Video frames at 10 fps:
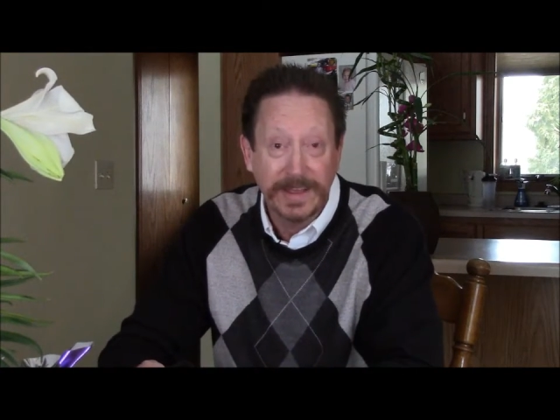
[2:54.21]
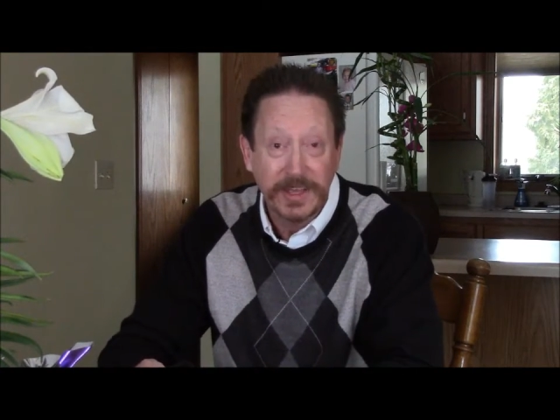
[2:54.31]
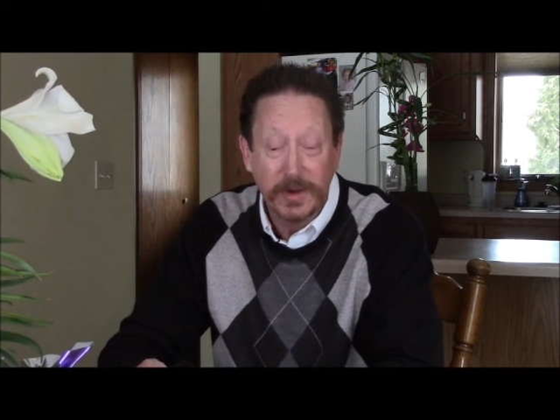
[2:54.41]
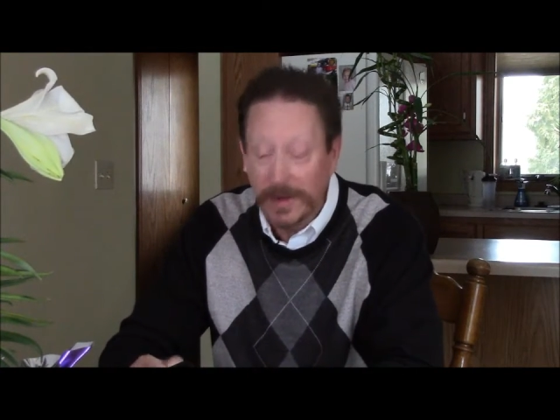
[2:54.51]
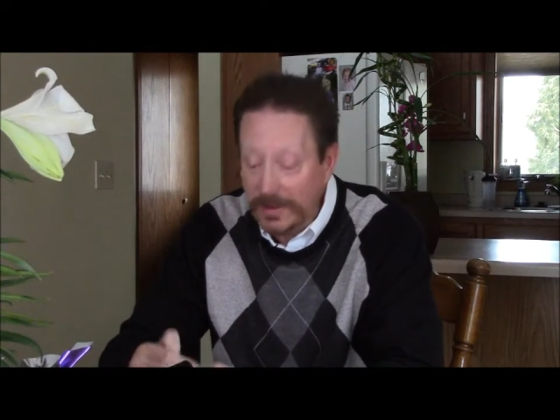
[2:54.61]

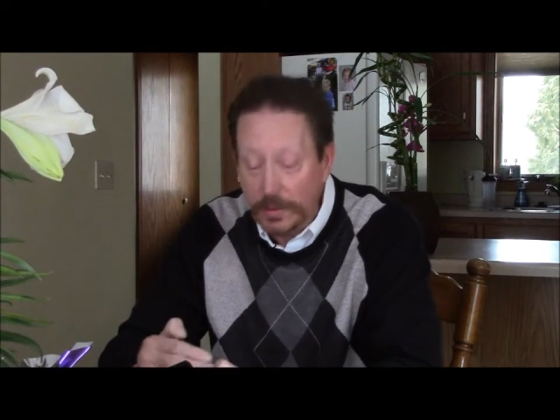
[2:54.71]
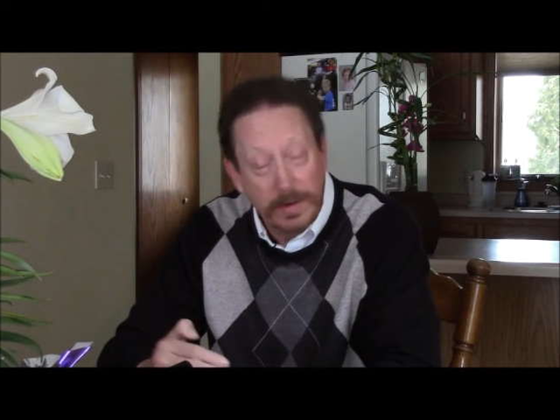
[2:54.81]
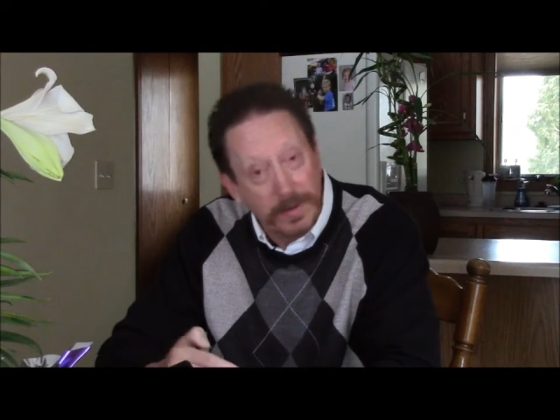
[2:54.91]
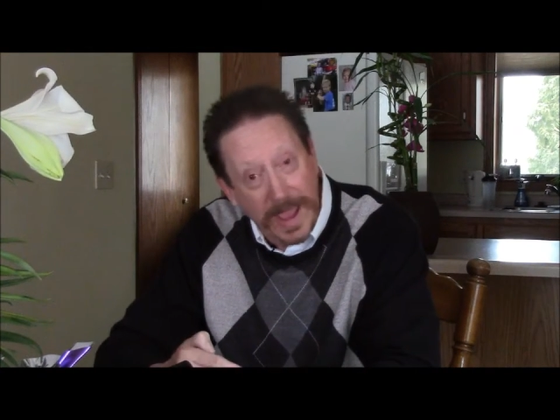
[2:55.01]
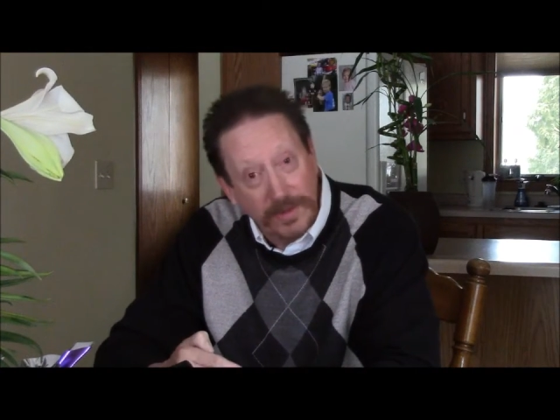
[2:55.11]
And that's
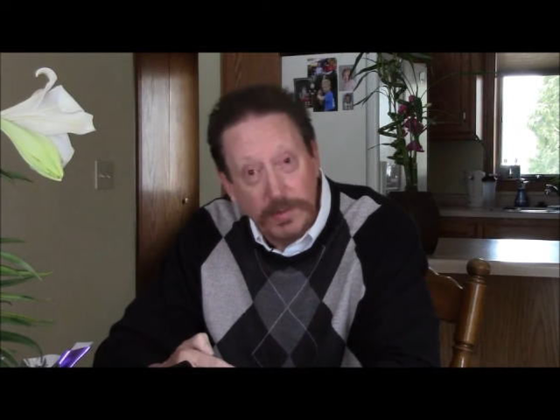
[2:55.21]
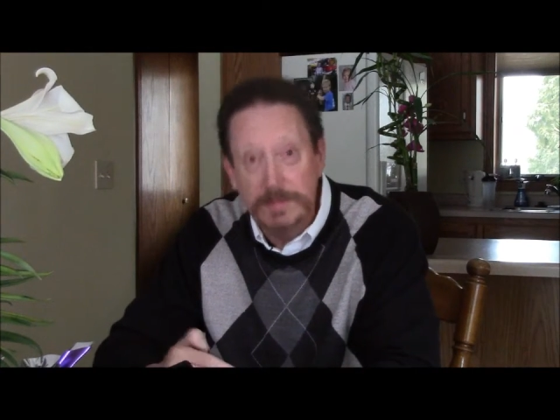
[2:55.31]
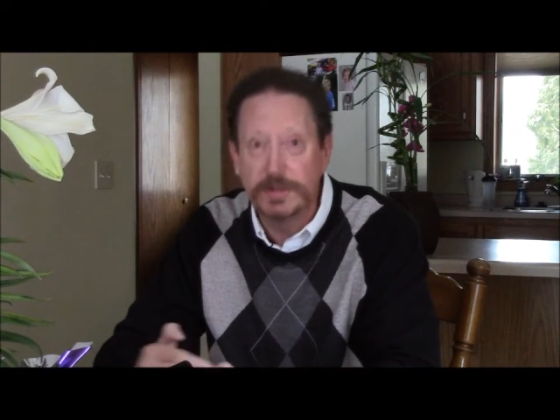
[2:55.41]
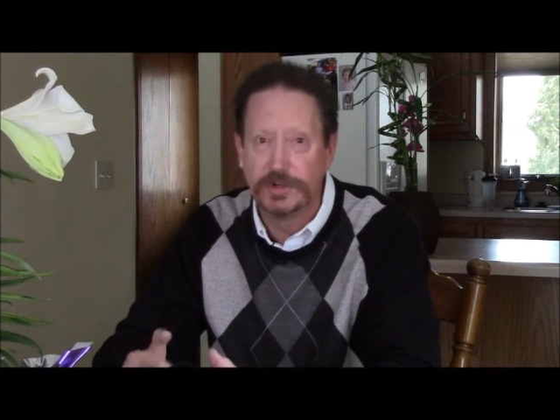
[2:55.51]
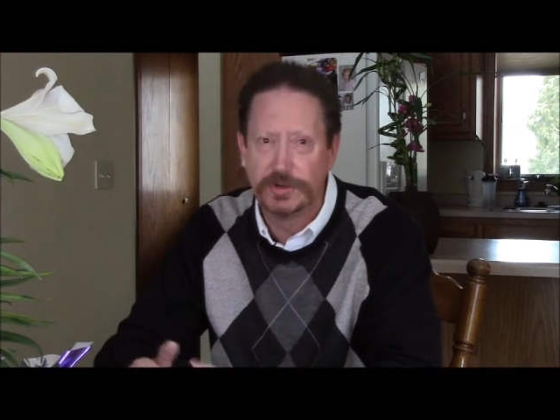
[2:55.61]
where, as we
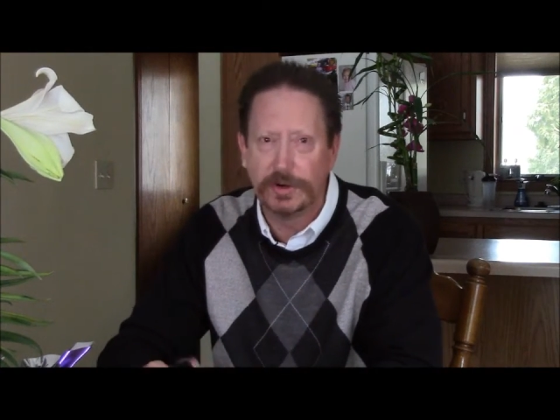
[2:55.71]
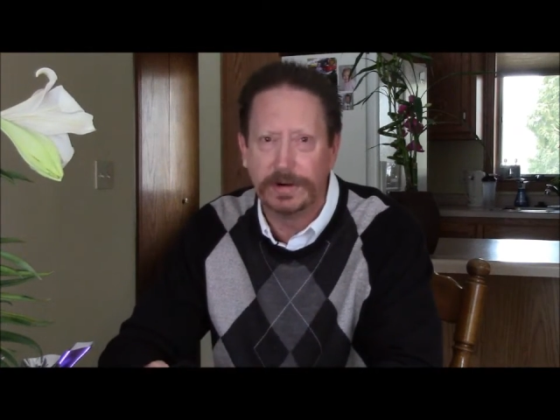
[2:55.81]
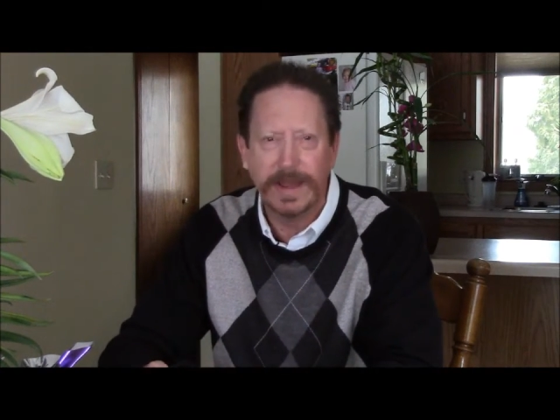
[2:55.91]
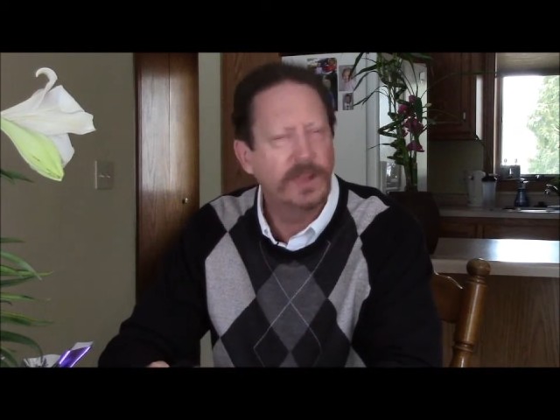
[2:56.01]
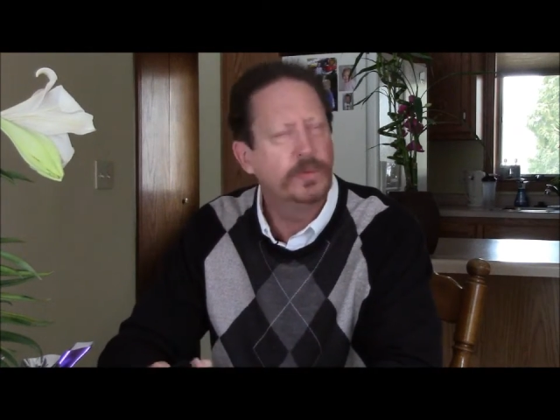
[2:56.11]
mature
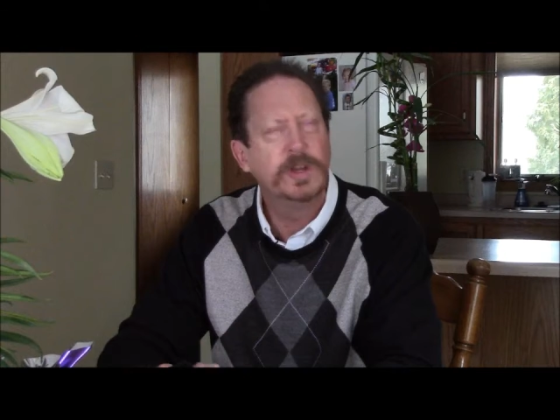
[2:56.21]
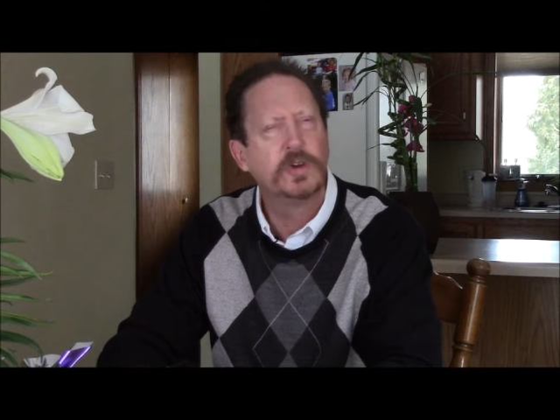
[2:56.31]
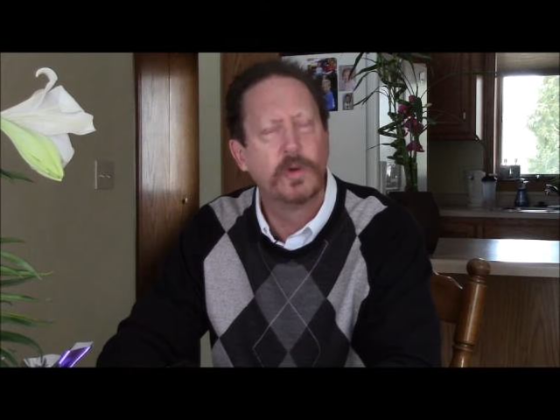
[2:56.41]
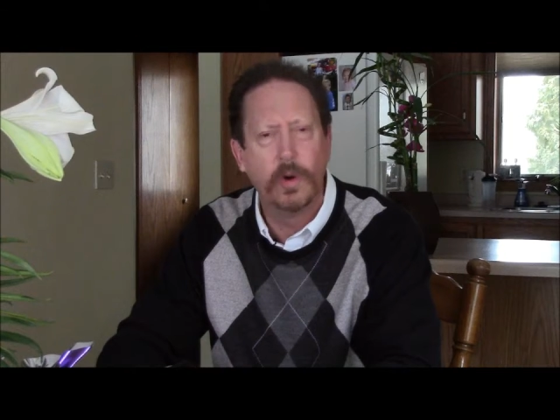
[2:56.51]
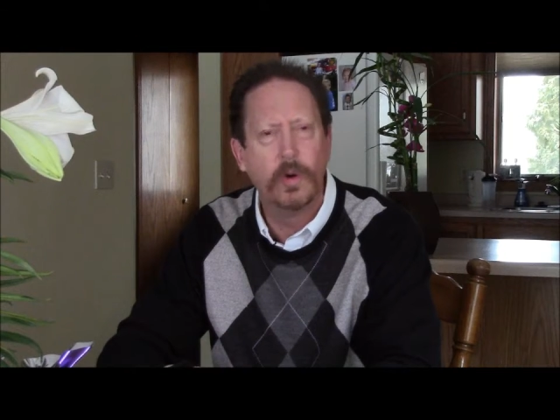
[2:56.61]
and as we
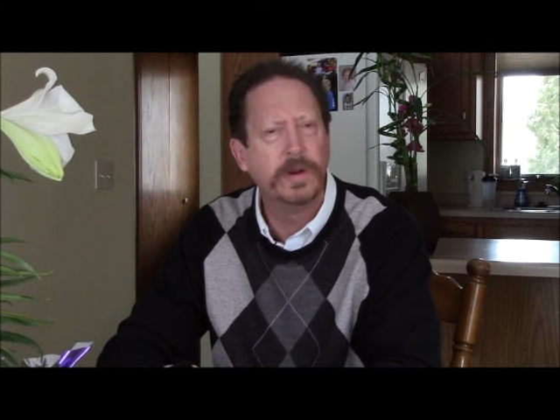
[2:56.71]
grow